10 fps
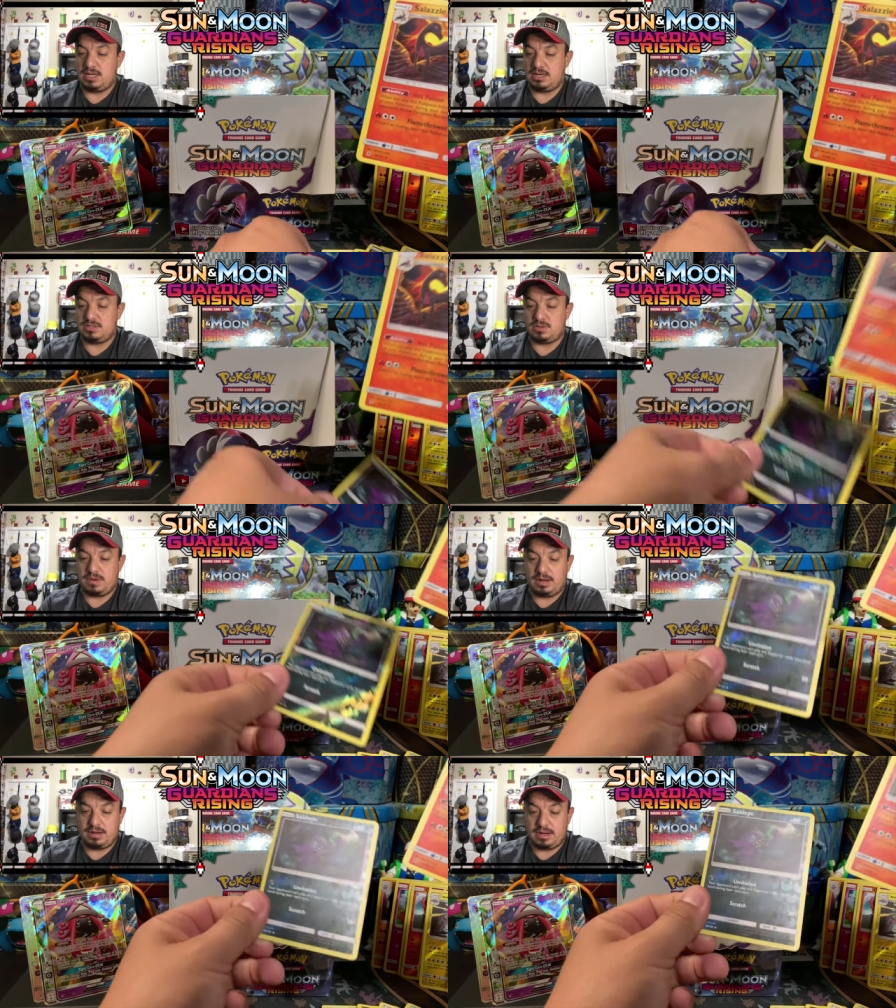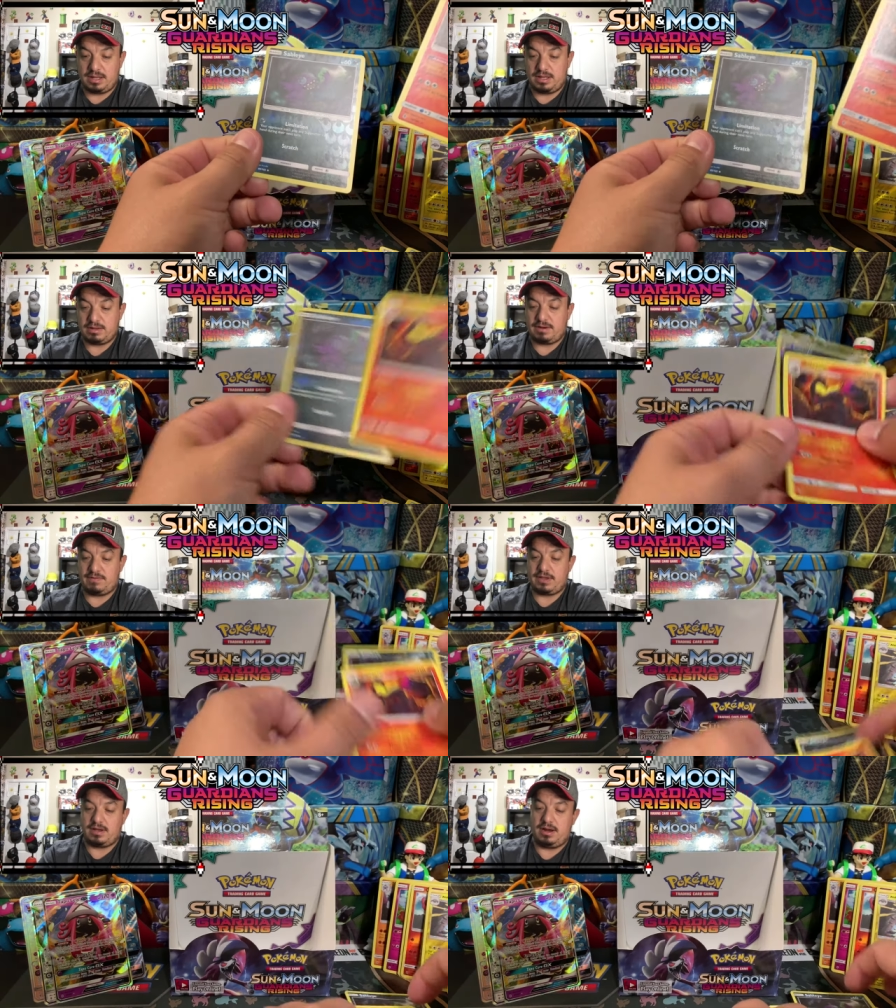That is a rare
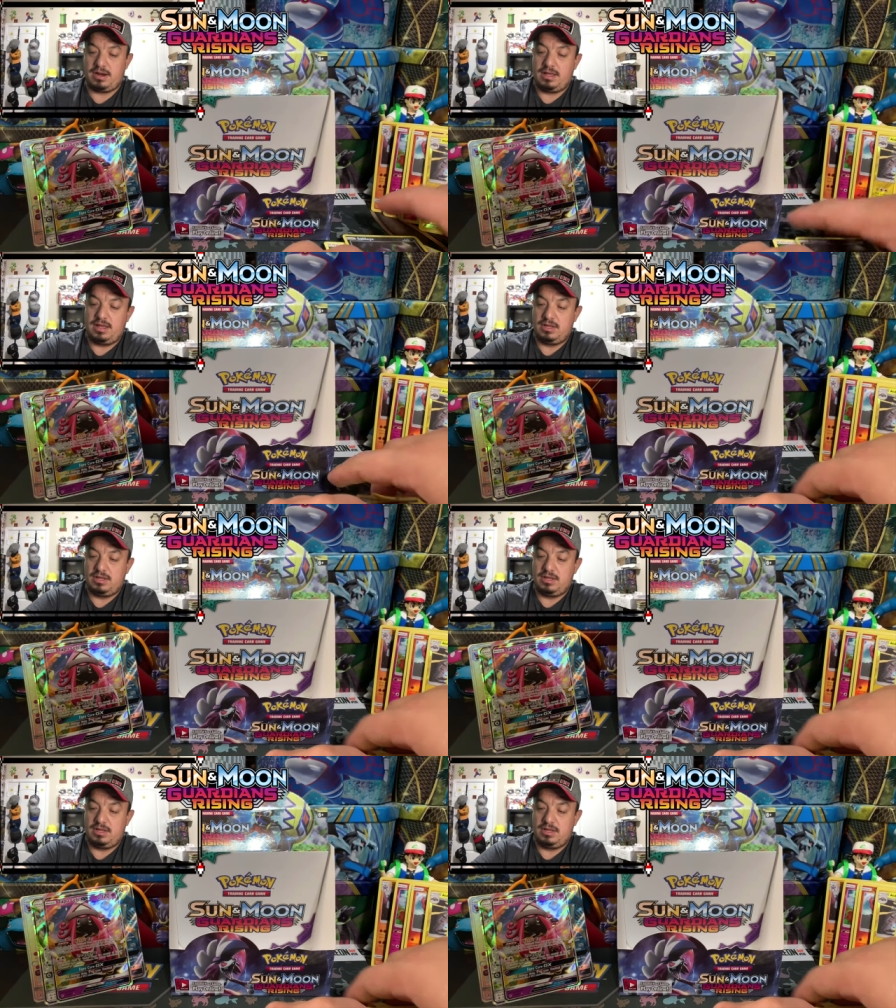non-holographic card.